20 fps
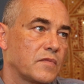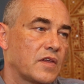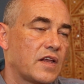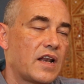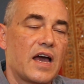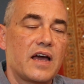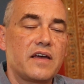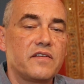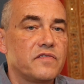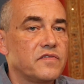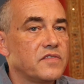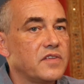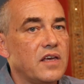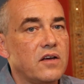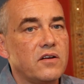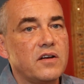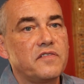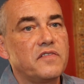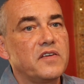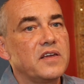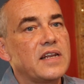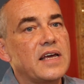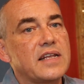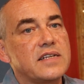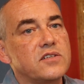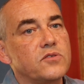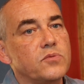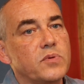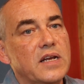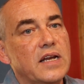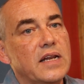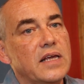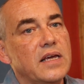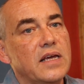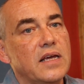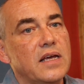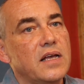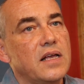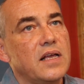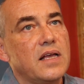Life, the only thing that
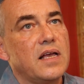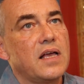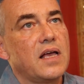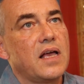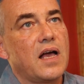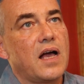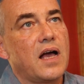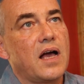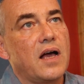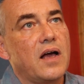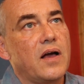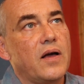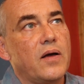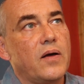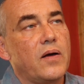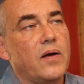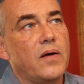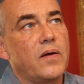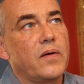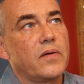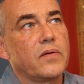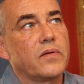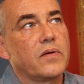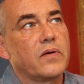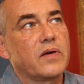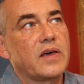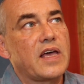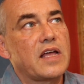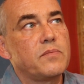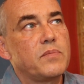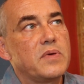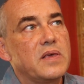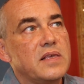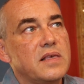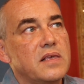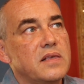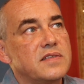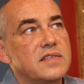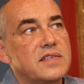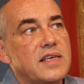really can
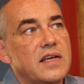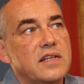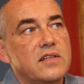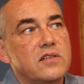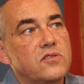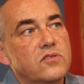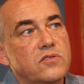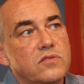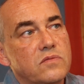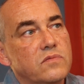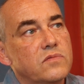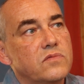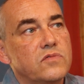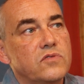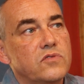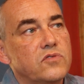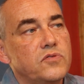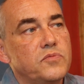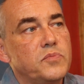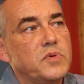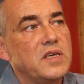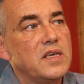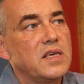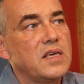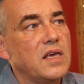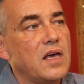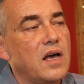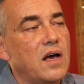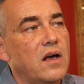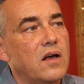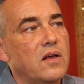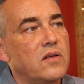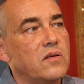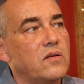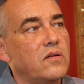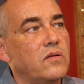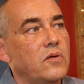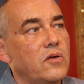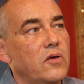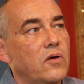be said to be
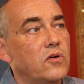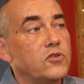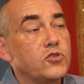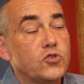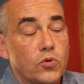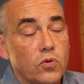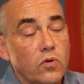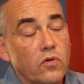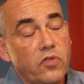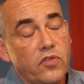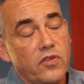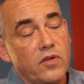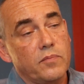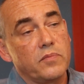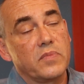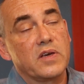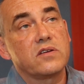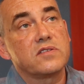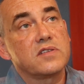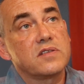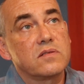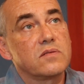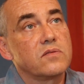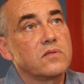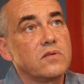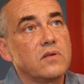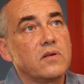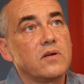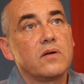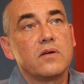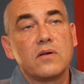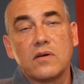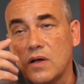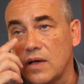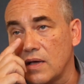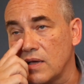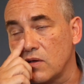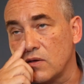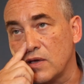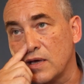a truth, because
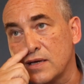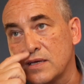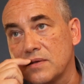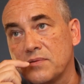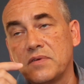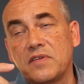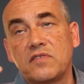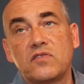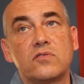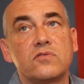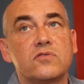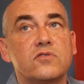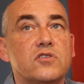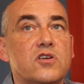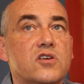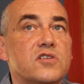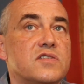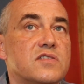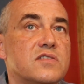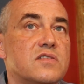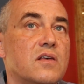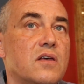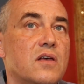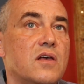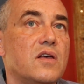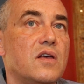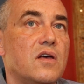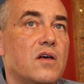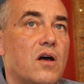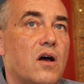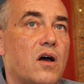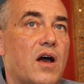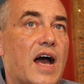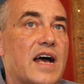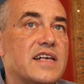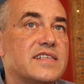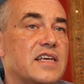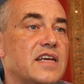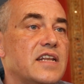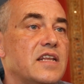if you just
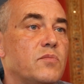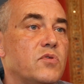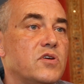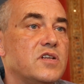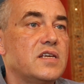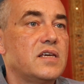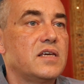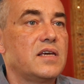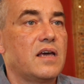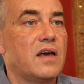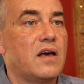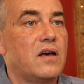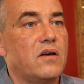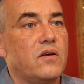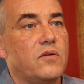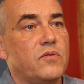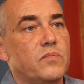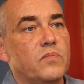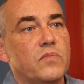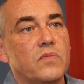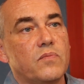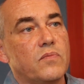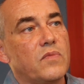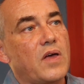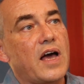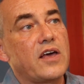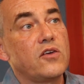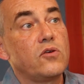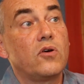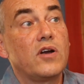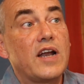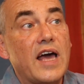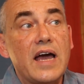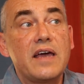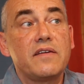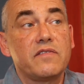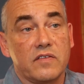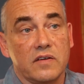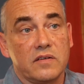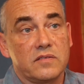ask anybody, are you
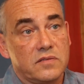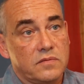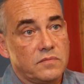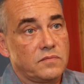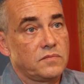alive?